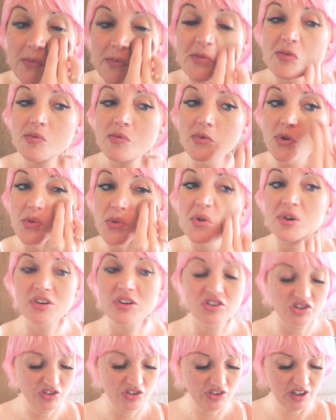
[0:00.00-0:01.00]
You want
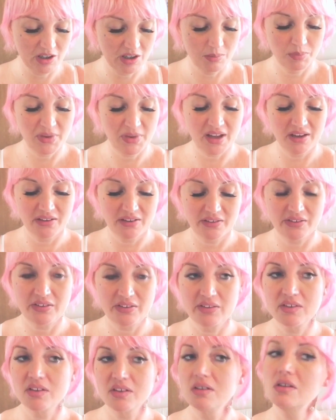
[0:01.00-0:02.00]
to just get a
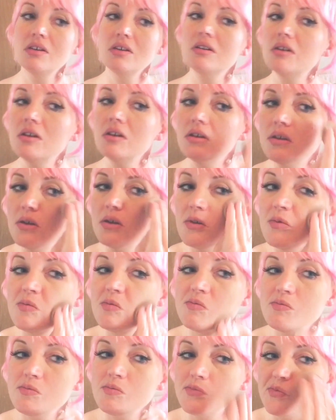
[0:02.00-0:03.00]
base.
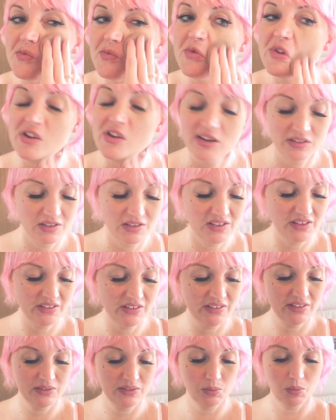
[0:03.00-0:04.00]
And
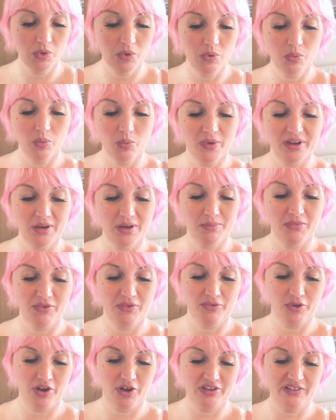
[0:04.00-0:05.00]
this, whoa, I
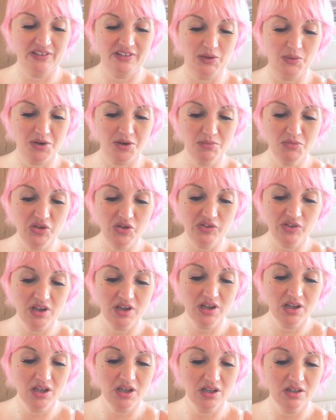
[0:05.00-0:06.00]
forgot to say what I'm
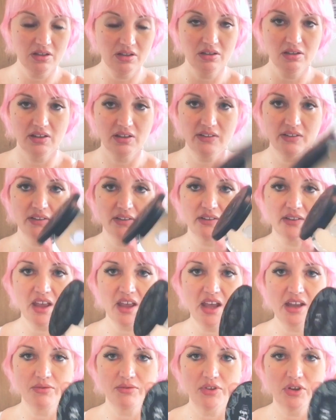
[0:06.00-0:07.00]
using. This is
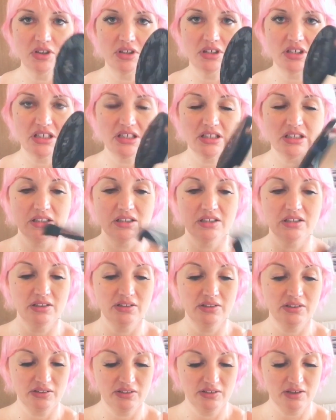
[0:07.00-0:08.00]
Kat Von
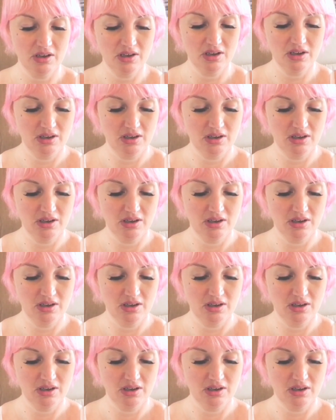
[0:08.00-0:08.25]
D's.